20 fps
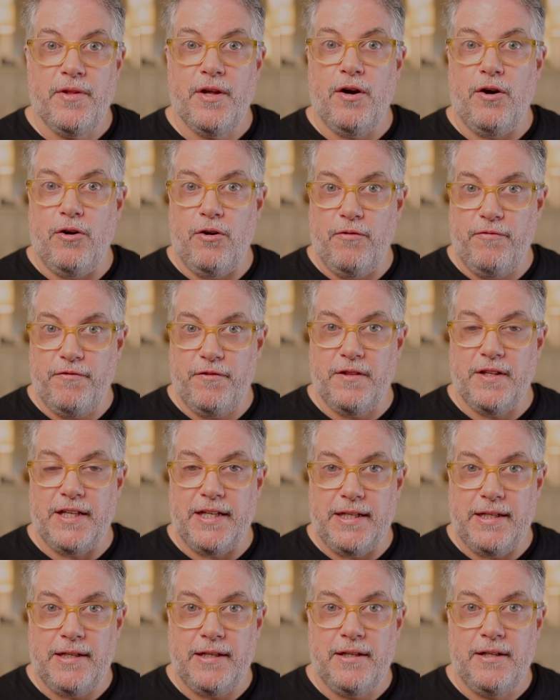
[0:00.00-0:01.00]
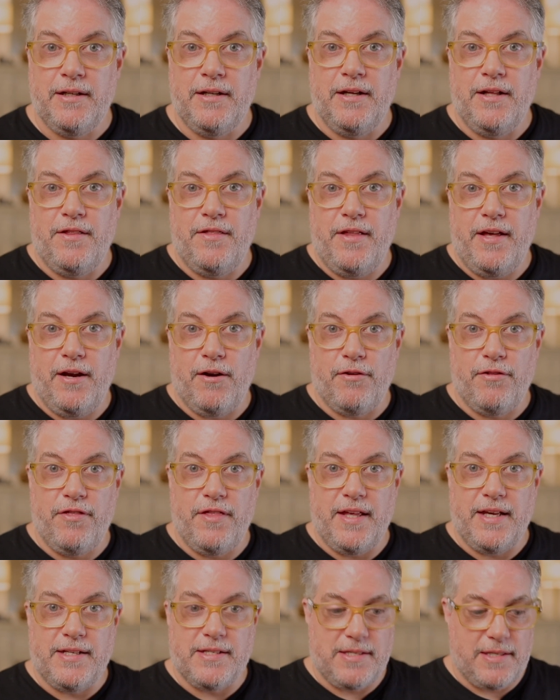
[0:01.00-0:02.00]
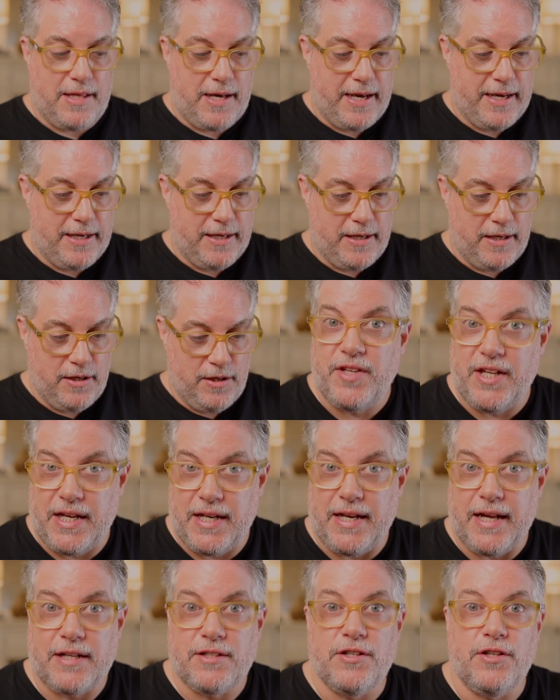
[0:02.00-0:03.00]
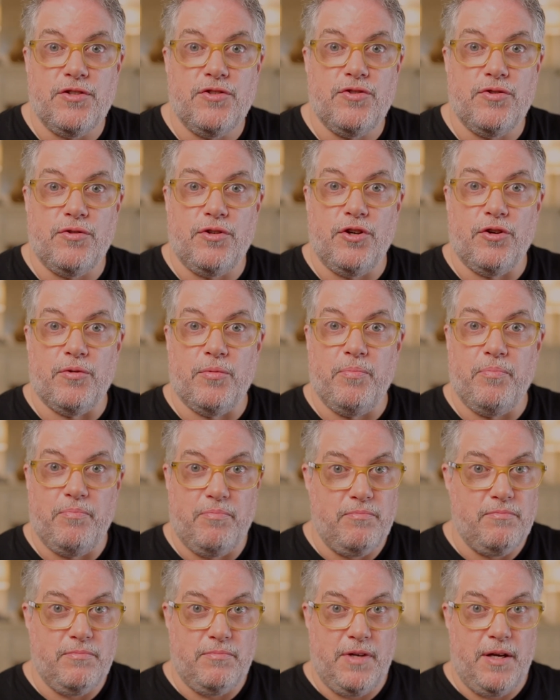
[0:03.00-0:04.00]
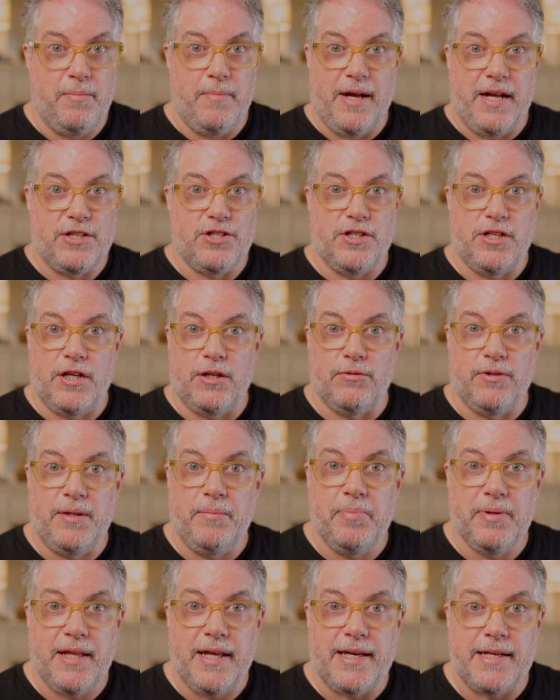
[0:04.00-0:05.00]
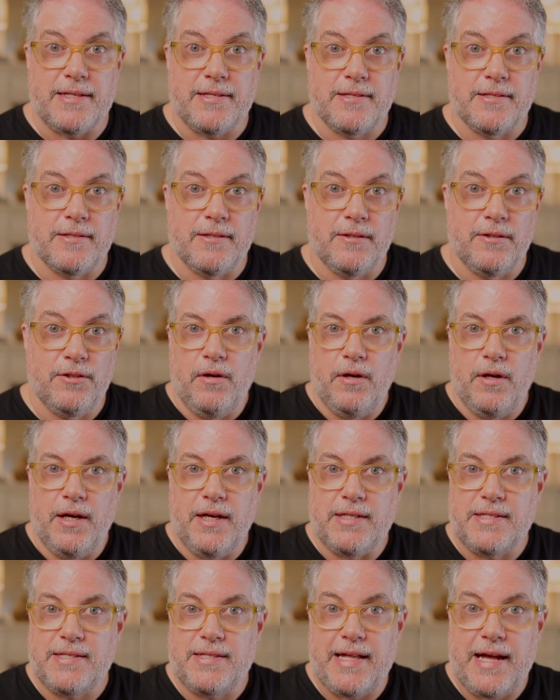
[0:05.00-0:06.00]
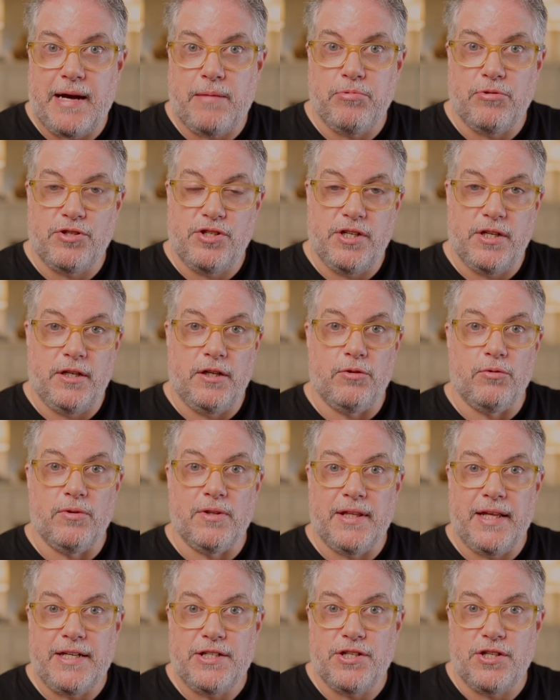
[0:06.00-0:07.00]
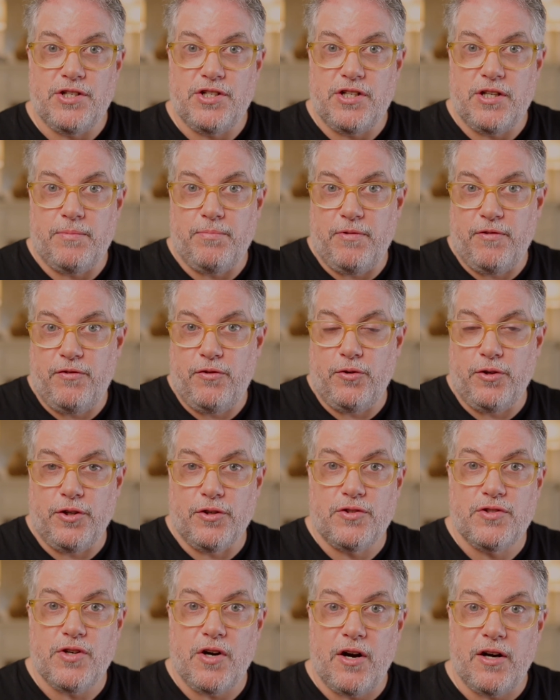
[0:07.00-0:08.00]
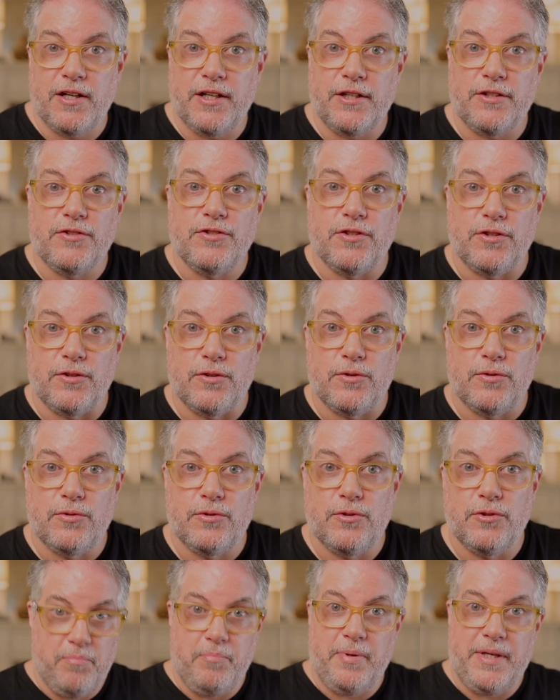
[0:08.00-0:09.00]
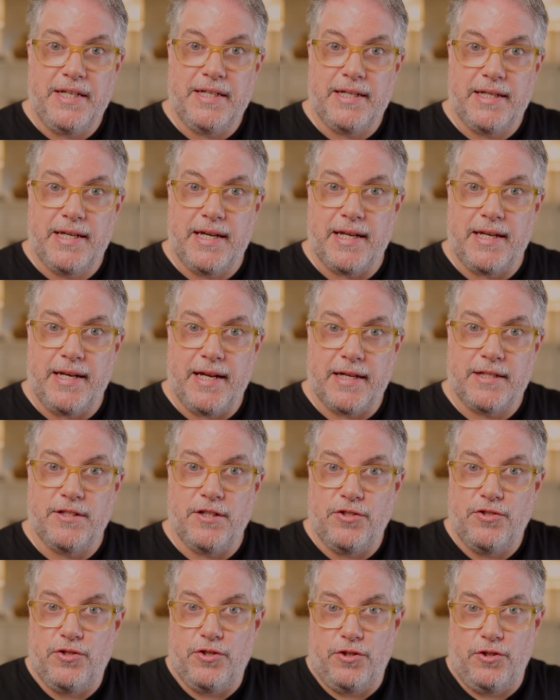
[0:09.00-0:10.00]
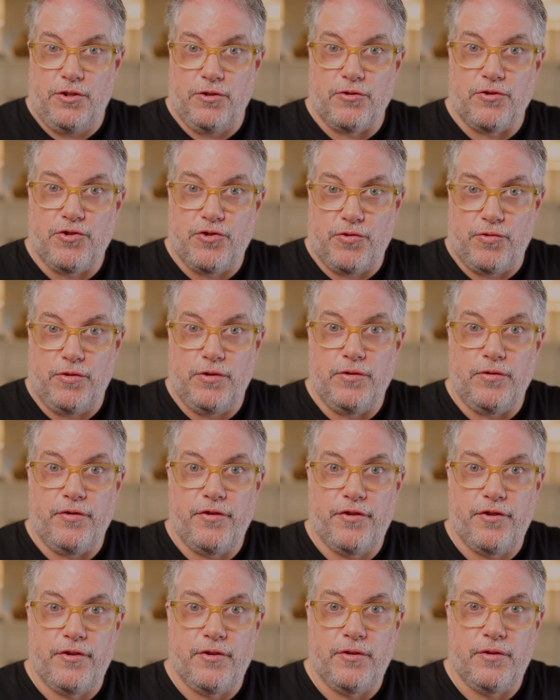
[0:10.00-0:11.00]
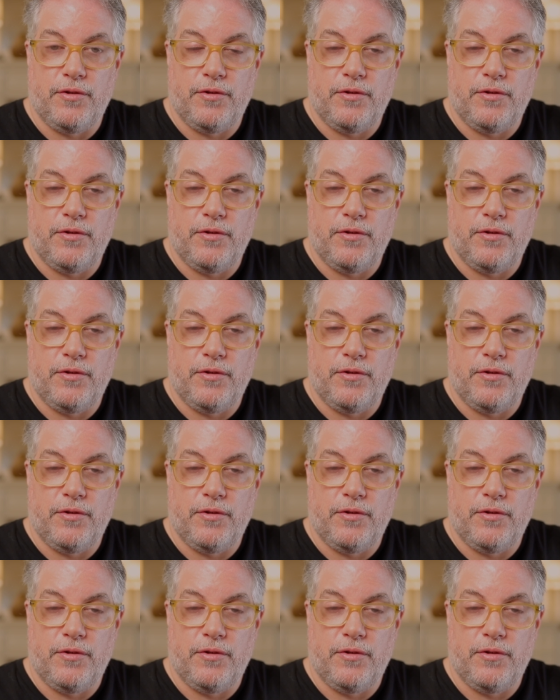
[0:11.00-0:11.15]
Hopefully, they are things like connecting to your imaginary place, establishing a relationship with who you're talking to, being connected to your truth,